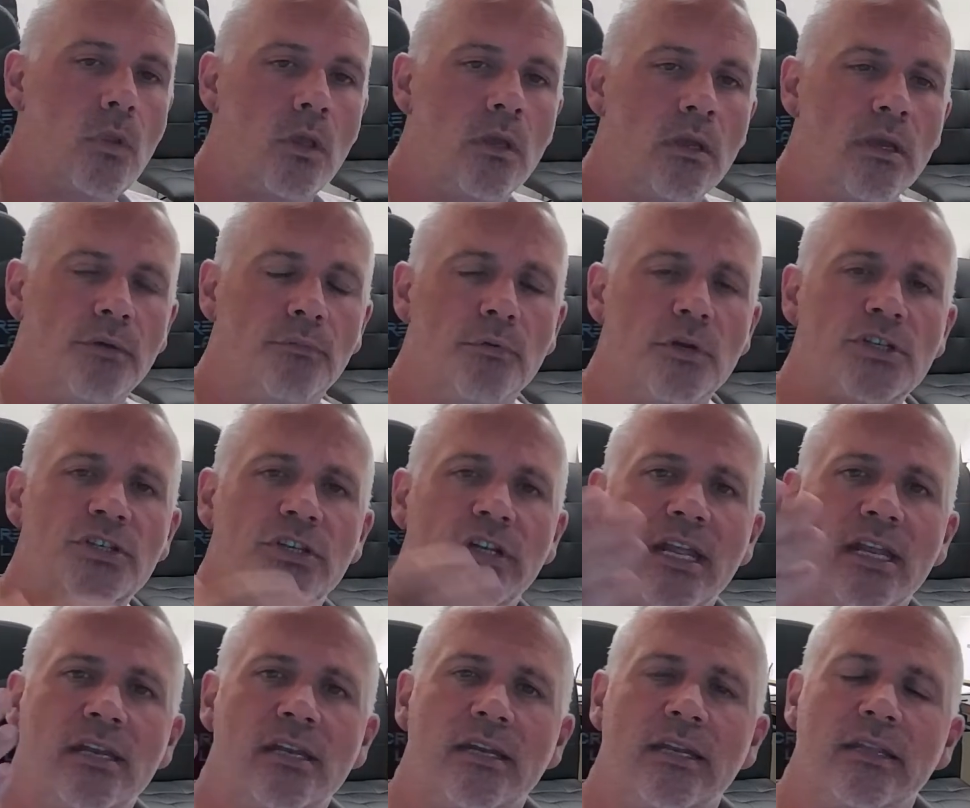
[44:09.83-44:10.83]
it
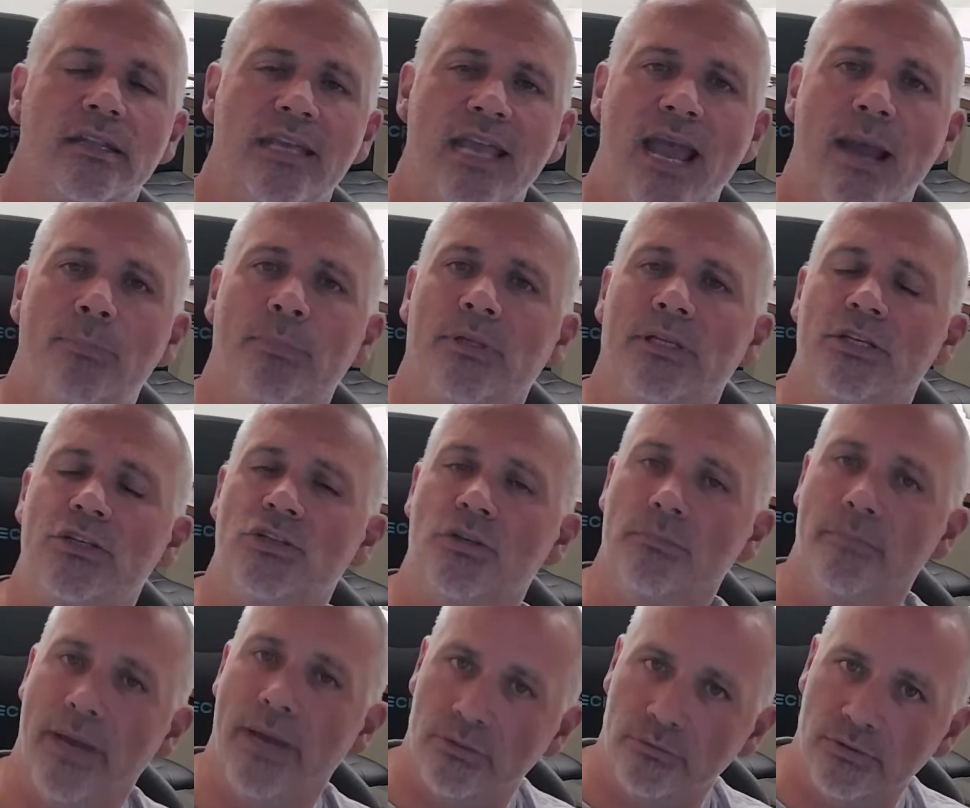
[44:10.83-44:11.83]
originated in the Appalachian
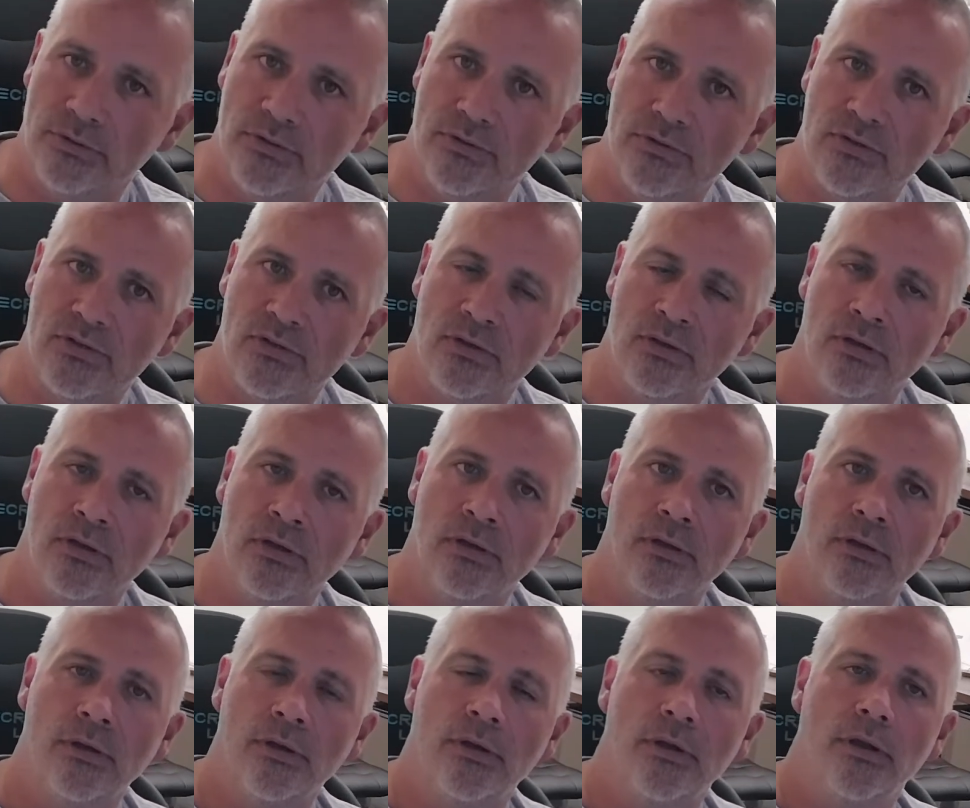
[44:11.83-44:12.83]
Mountains
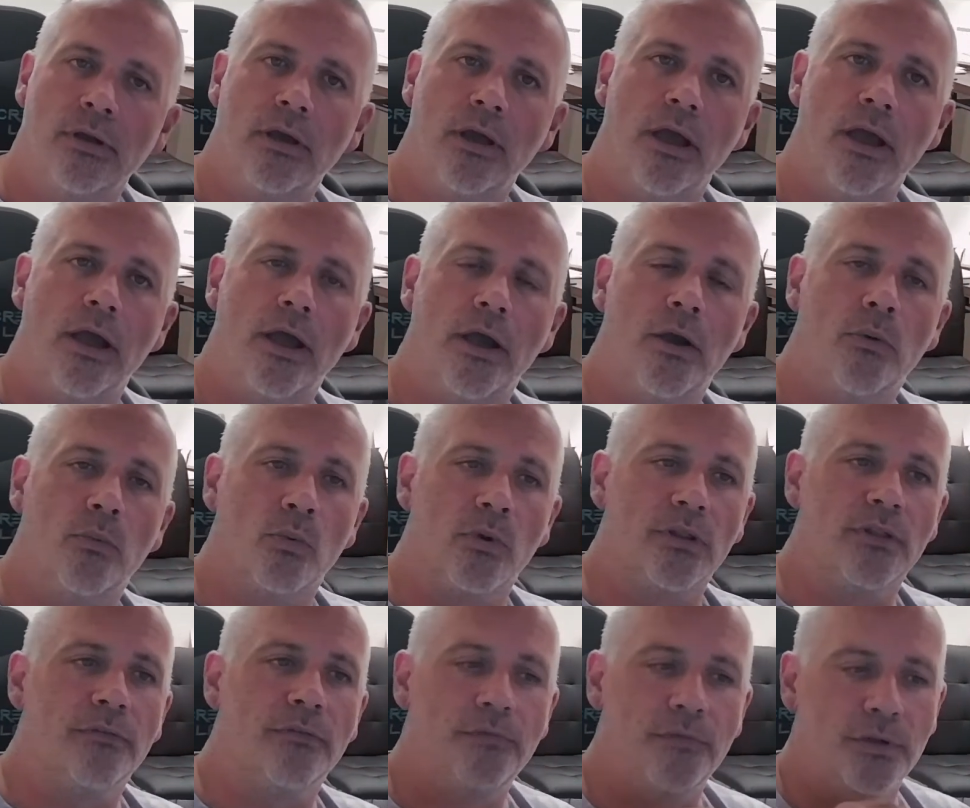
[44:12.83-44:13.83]
uh, where
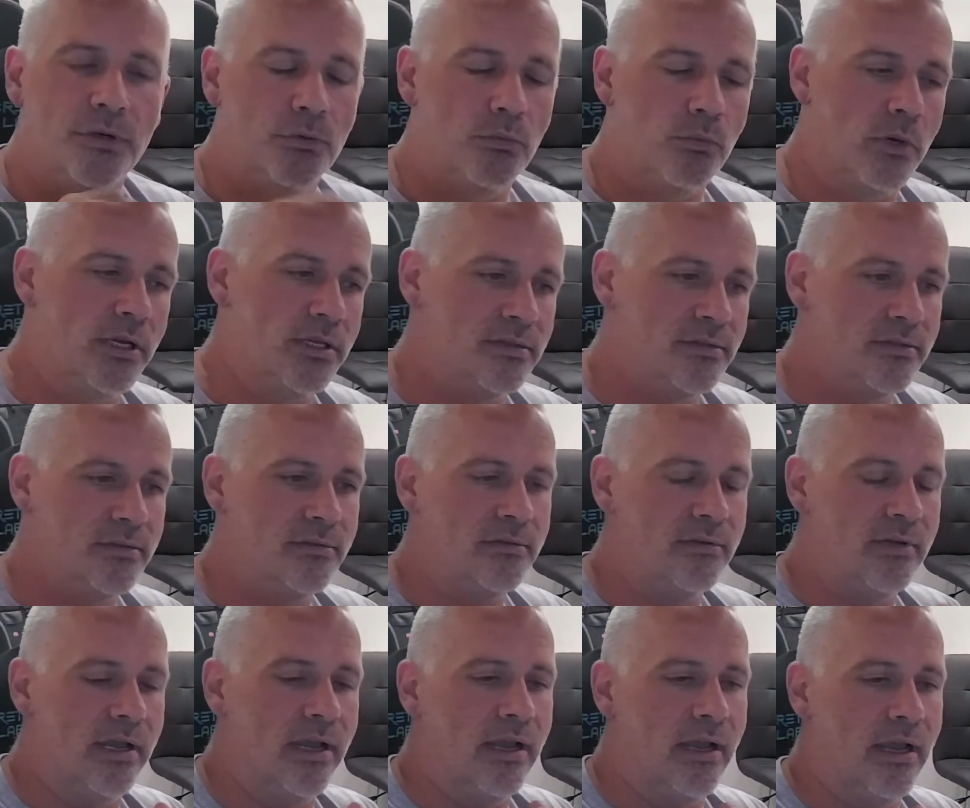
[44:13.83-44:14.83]
the fiddle was.
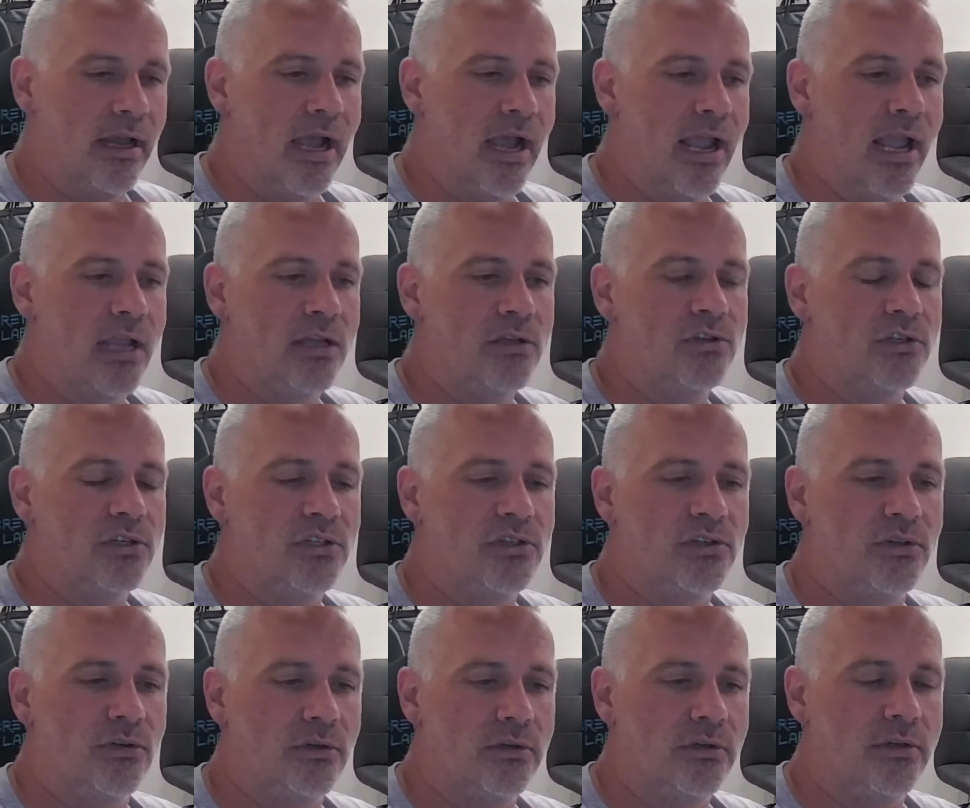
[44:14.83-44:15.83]
Uh, I actually
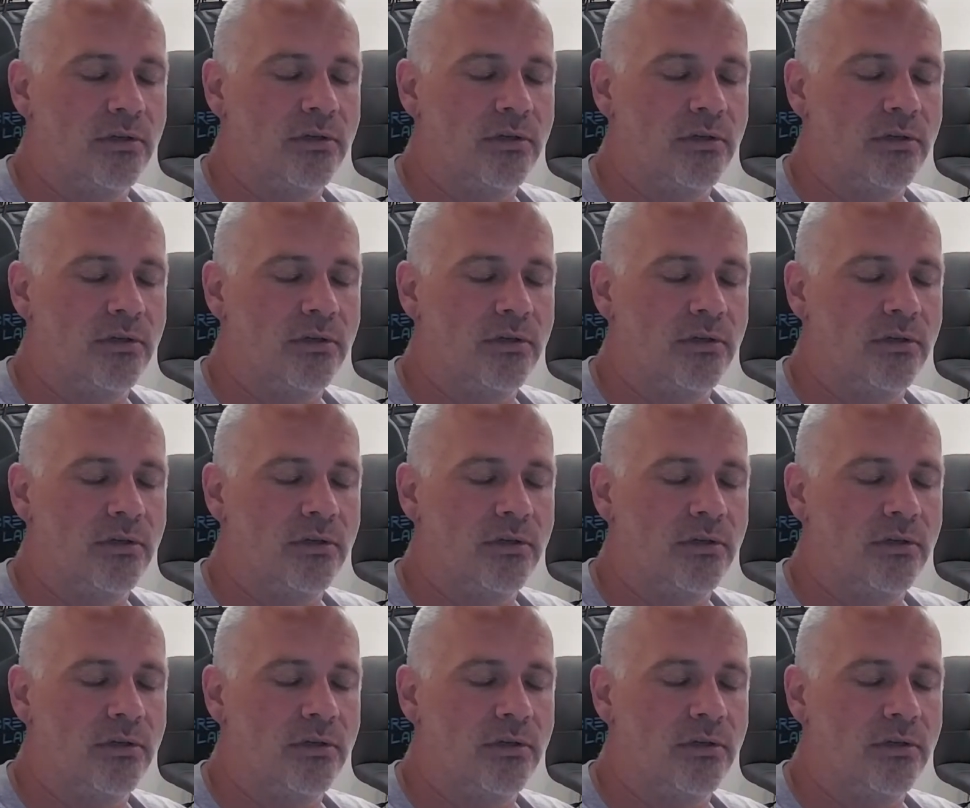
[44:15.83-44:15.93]
took,